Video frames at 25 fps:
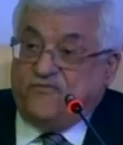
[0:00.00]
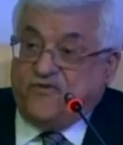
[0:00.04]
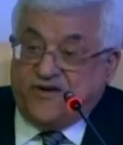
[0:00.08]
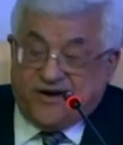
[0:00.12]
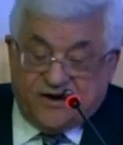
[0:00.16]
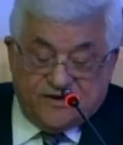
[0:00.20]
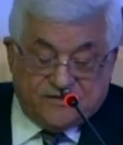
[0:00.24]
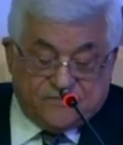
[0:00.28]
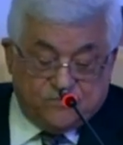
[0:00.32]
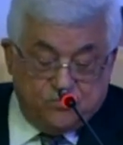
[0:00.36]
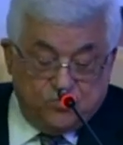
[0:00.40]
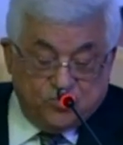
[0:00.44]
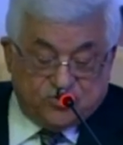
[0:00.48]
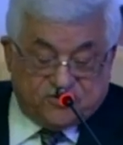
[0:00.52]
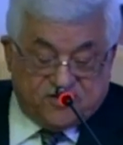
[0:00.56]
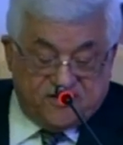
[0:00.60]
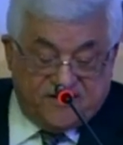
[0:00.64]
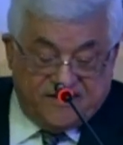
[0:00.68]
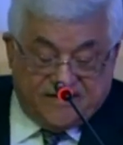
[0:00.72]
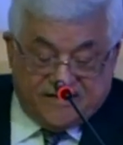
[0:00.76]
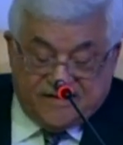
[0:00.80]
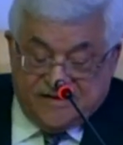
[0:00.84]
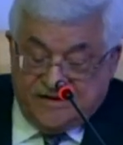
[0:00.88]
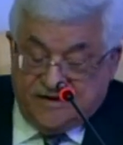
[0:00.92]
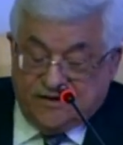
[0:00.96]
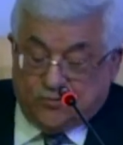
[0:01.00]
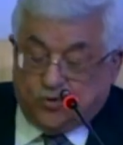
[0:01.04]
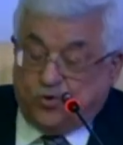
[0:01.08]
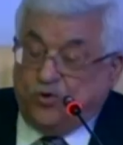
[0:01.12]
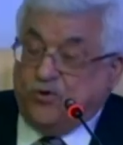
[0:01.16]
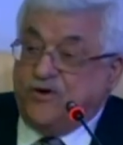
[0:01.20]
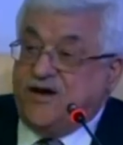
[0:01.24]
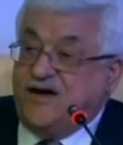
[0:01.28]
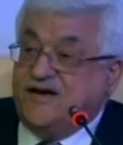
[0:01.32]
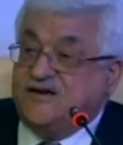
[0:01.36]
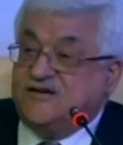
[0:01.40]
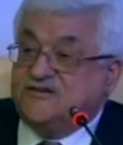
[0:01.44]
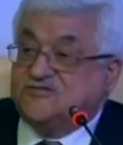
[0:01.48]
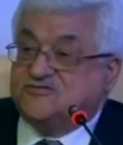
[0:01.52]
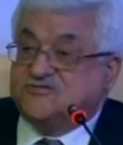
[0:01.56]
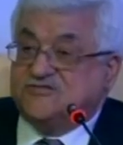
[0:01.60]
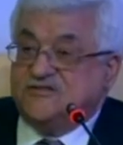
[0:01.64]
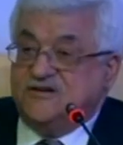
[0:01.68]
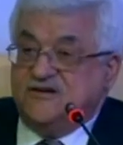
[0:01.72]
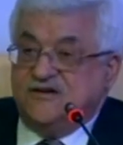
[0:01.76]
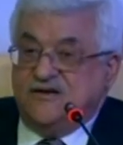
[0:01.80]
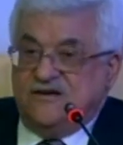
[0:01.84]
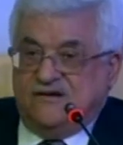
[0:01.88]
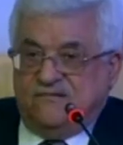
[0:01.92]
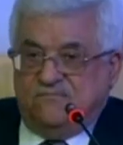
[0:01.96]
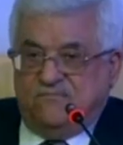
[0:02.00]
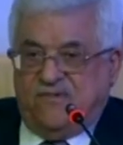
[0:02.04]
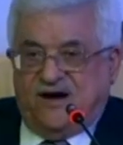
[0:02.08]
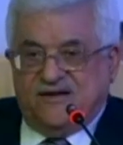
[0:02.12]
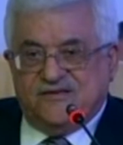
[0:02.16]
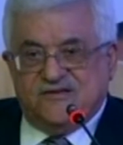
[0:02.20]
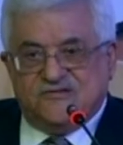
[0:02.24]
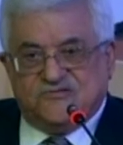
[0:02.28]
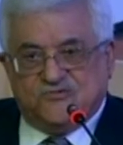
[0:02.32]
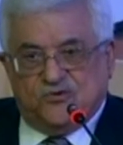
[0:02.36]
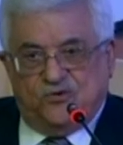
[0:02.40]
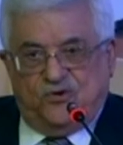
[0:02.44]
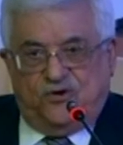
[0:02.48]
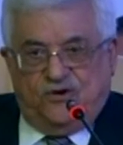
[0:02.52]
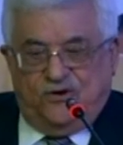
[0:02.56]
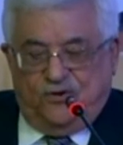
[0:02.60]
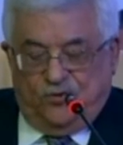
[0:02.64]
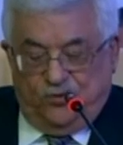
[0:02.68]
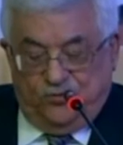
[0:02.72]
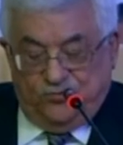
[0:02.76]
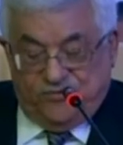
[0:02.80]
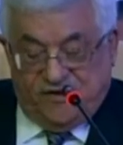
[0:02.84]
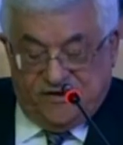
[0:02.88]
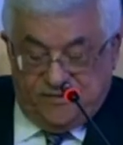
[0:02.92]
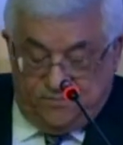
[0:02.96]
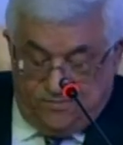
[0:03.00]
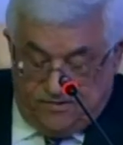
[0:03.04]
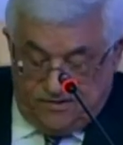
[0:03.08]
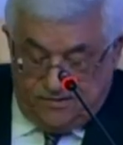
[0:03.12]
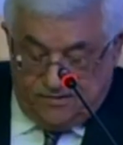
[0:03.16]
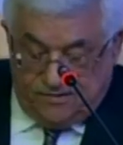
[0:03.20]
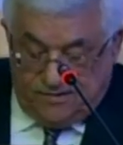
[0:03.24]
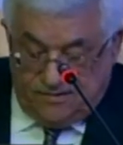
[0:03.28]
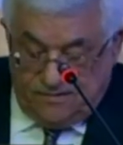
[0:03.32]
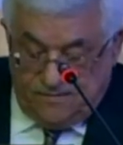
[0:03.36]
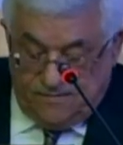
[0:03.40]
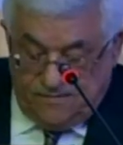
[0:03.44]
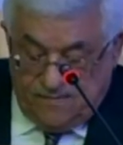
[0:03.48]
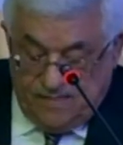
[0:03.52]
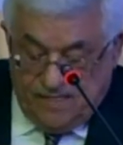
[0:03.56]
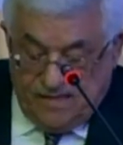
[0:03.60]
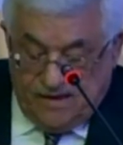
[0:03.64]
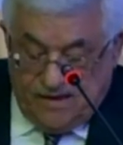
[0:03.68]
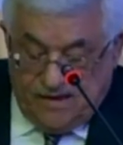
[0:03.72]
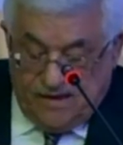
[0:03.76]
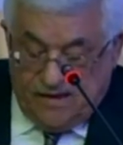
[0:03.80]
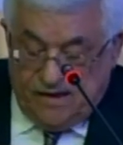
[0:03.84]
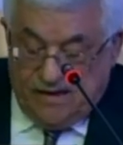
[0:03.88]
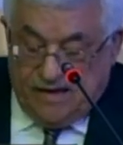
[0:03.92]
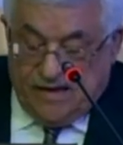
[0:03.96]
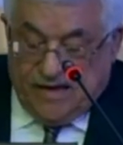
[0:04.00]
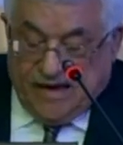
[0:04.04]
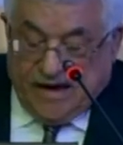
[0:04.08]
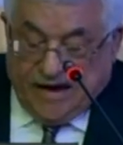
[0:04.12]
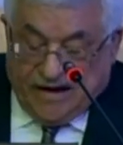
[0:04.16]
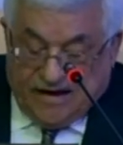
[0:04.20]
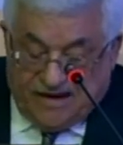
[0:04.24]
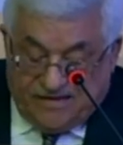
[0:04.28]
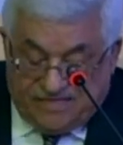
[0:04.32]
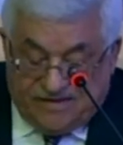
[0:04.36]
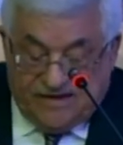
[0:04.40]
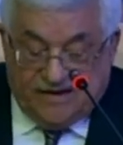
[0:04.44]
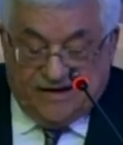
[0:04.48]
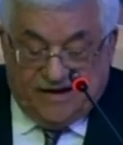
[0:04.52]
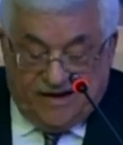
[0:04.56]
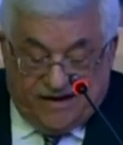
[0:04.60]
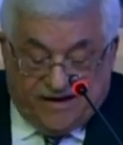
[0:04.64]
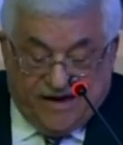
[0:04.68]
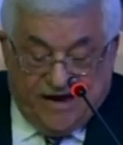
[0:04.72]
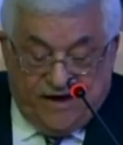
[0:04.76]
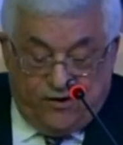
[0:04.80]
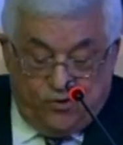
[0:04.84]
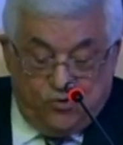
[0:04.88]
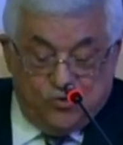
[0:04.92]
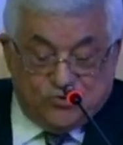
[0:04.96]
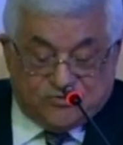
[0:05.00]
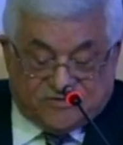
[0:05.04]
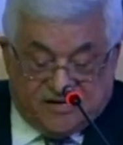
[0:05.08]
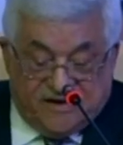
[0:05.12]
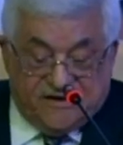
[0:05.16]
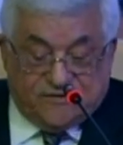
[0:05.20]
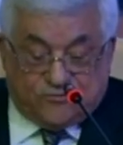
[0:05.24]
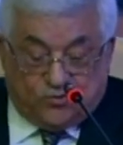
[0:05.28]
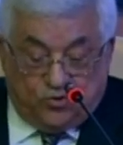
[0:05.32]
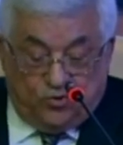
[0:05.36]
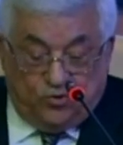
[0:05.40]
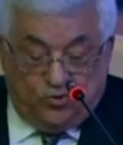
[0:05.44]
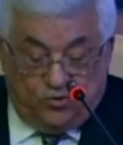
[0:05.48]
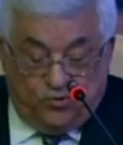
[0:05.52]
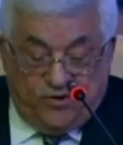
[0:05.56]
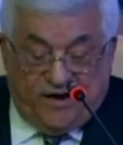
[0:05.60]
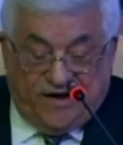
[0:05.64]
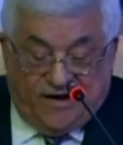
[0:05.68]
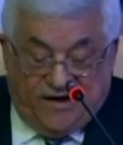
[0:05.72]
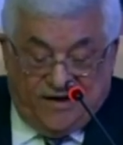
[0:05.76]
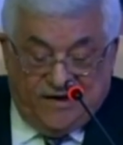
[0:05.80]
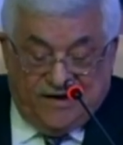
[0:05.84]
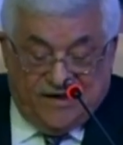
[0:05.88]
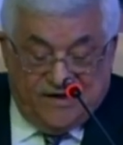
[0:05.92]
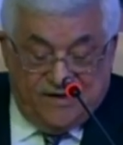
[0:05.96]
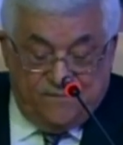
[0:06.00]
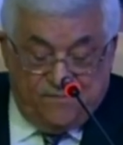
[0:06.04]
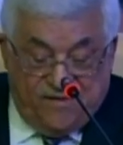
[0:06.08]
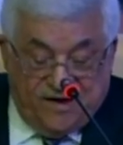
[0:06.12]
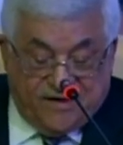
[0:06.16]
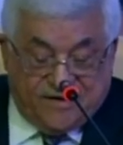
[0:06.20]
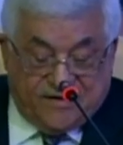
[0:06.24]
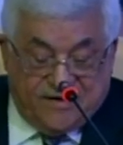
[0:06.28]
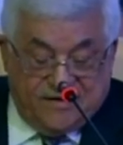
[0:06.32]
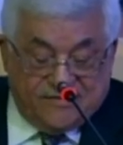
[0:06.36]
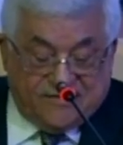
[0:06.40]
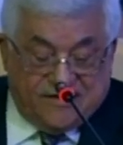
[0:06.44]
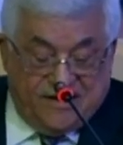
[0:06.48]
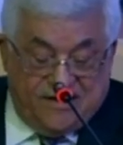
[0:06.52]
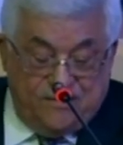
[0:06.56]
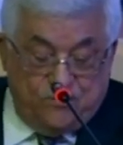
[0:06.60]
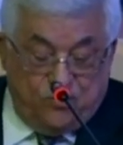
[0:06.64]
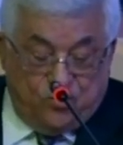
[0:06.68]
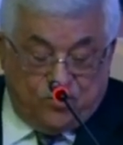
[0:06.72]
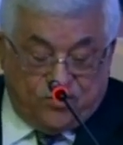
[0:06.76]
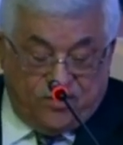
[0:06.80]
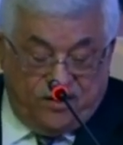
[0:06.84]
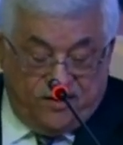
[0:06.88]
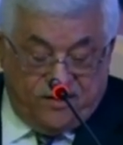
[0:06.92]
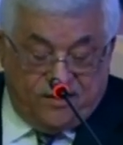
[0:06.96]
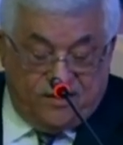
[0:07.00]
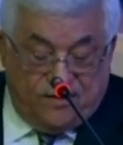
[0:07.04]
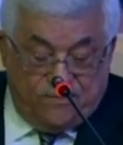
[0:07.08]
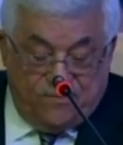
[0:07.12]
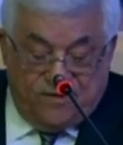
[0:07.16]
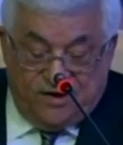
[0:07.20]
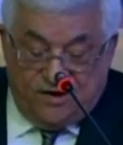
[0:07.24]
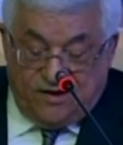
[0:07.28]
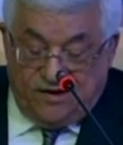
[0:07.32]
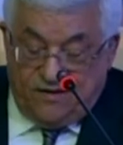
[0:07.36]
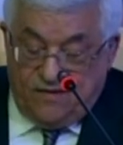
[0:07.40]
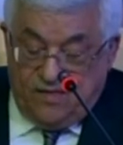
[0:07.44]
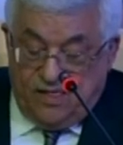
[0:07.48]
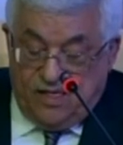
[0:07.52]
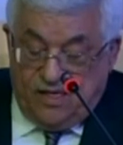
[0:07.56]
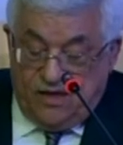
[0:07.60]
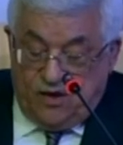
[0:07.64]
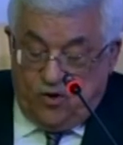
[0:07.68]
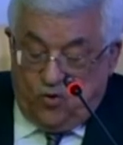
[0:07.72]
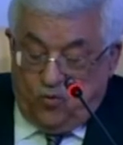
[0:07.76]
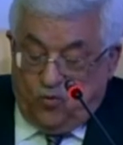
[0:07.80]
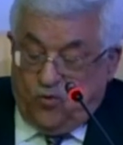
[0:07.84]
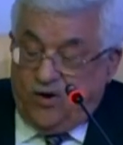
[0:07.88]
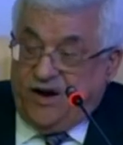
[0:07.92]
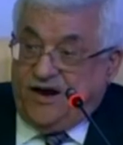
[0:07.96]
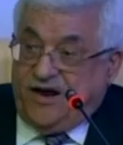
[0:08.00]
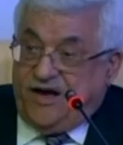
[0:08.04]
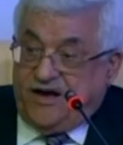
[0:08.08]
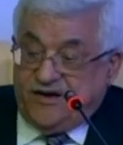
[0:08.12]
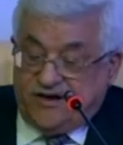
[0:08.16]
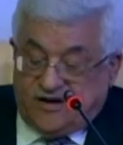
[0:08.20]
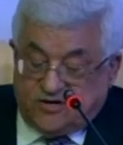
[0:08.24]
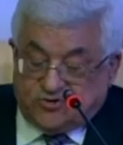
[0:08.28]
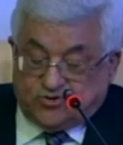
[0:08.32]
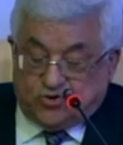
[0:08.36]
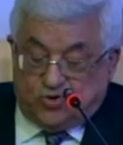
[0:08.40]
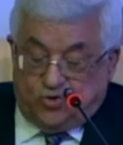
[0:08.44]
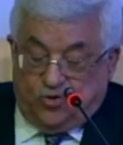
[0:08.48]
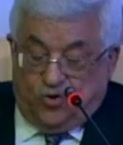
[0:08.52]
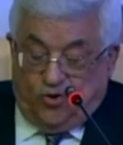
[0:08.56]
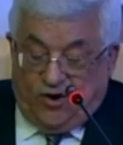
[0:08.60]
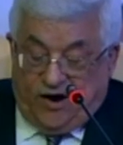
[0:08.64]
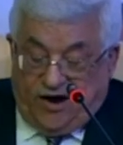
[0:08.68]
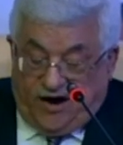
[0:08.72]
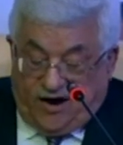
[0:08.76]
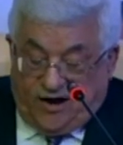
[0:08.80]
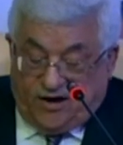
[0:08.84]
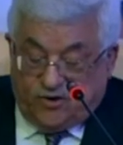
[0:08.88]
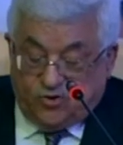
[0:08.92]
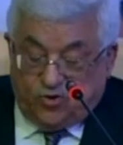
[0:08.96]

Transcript: he was forced to obtain the approval of the Quraysh disbelievers who were in control of Mecca following the Treaty of Hudaybiyah.